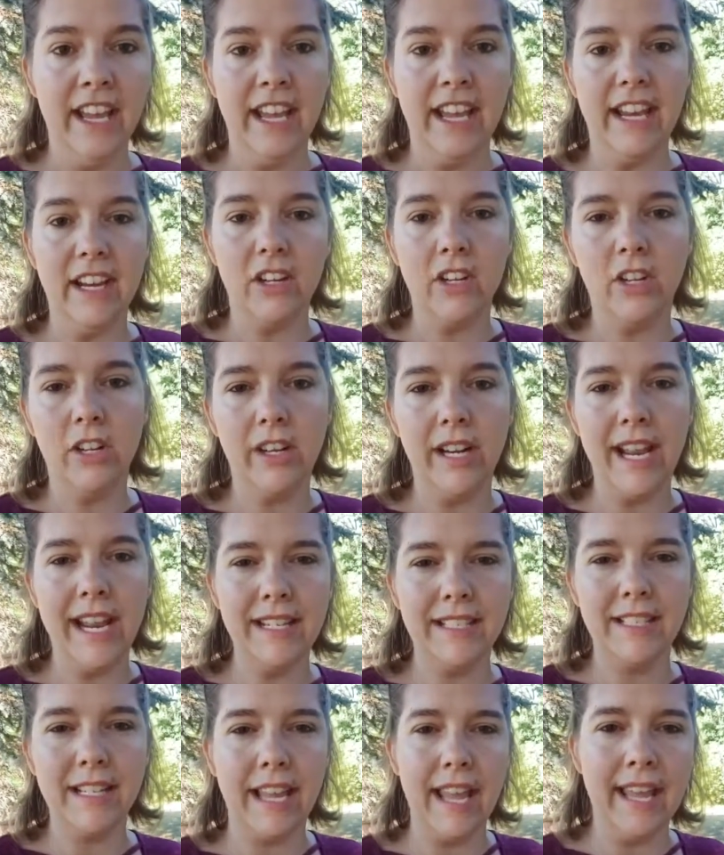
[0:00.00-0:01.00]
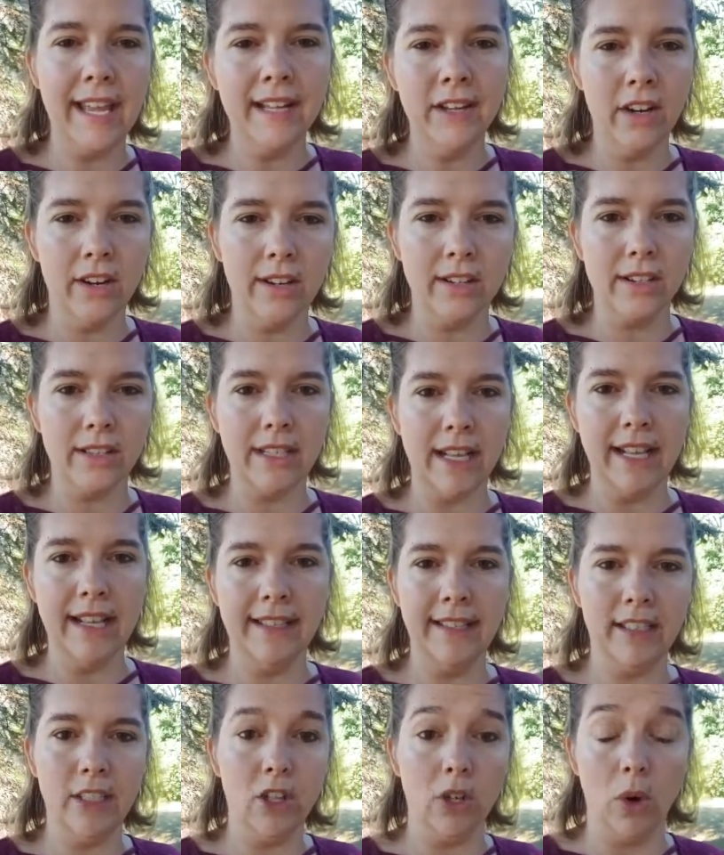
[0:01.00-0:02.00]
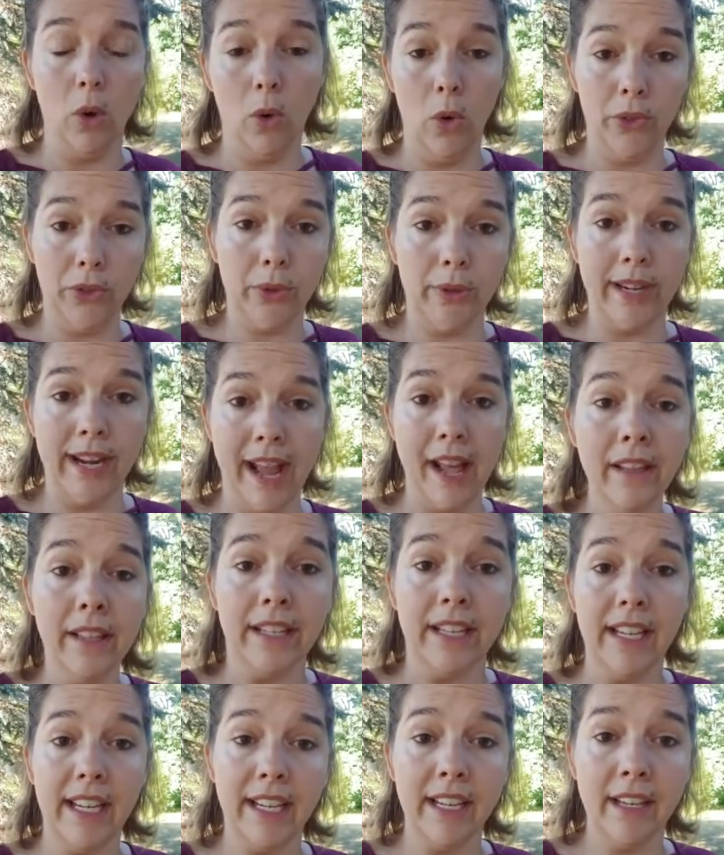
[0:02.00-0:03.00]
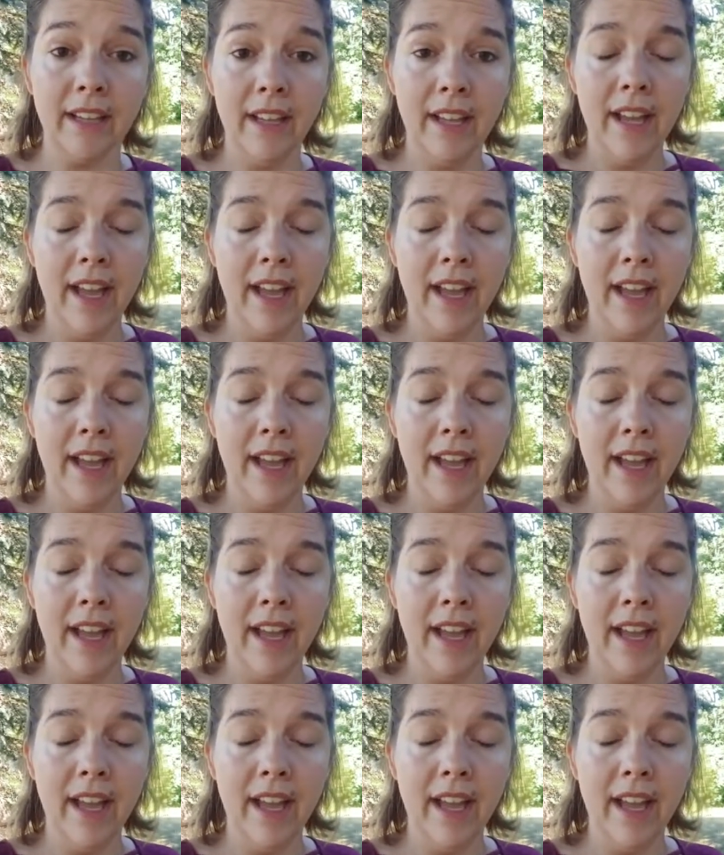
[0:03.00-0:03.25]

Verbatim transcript: it creates anchors in your old reality.